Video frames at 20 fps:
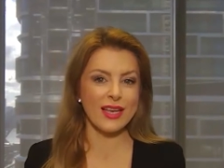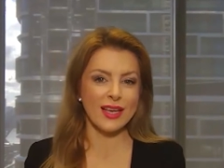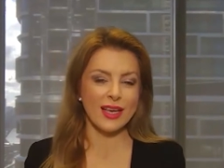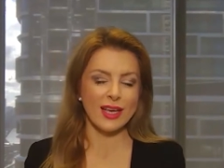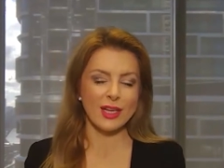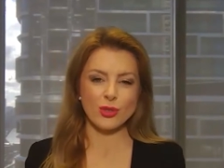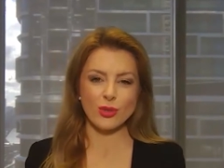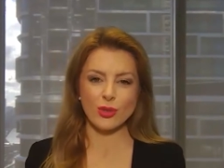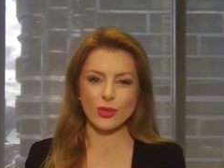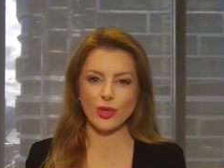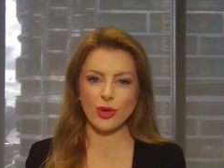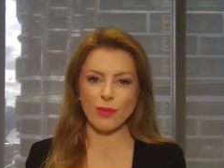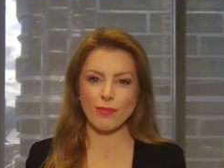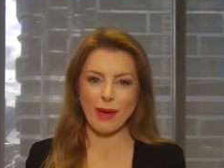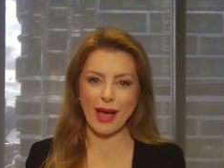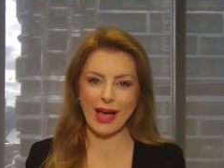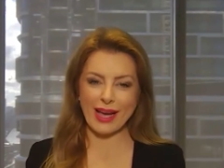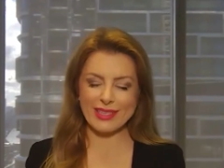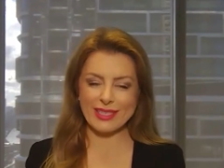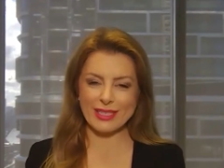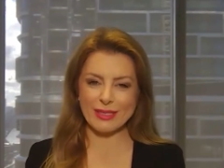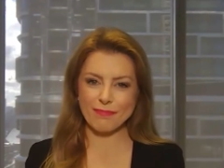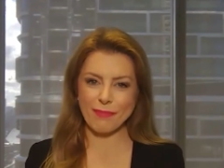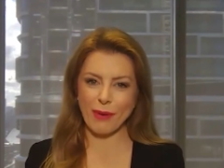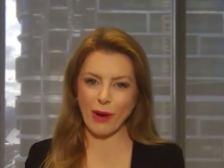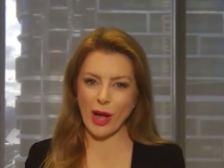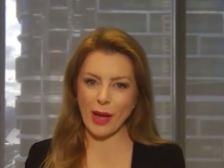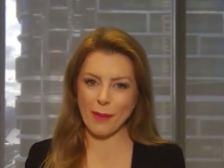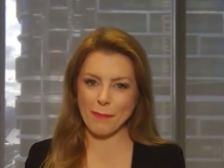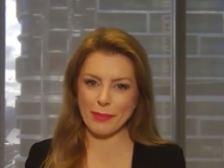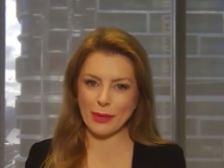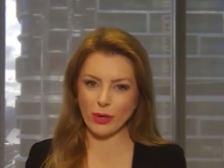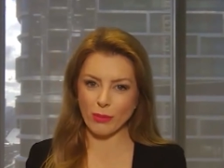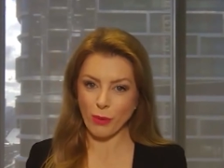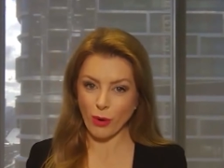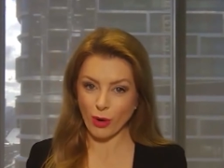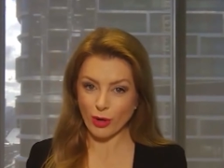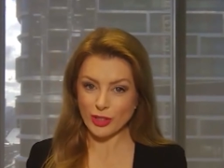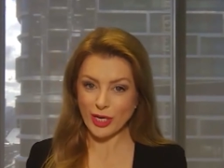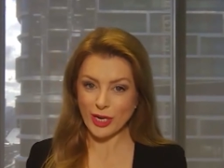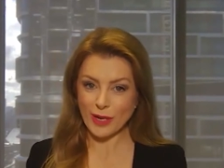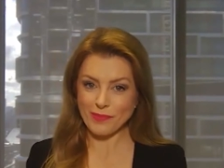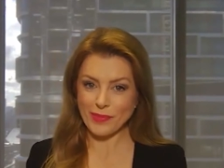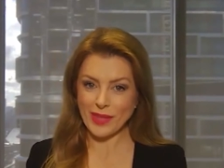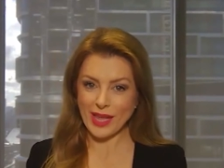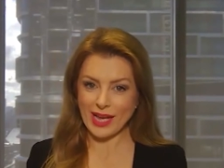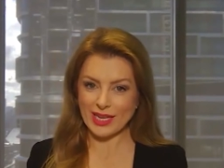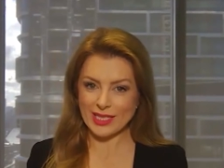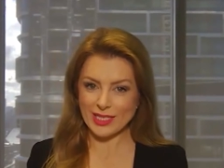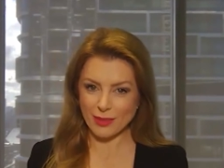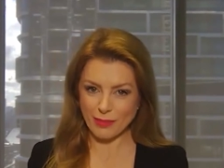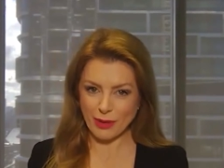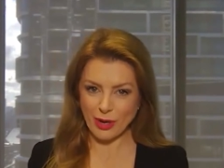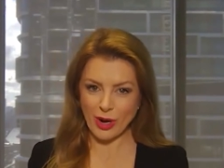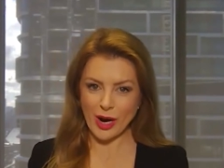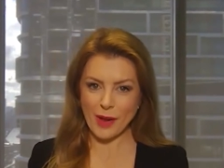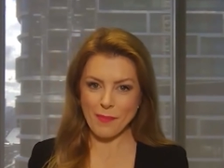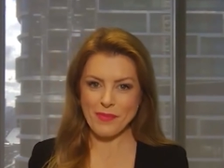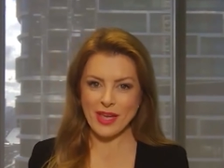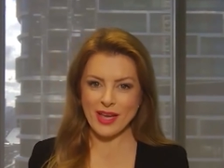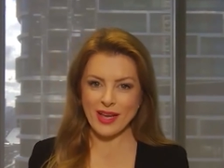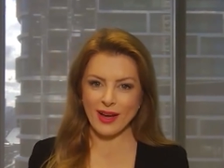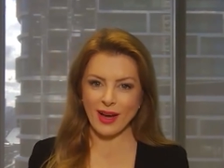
It's also backed by Bell Potter as a buy.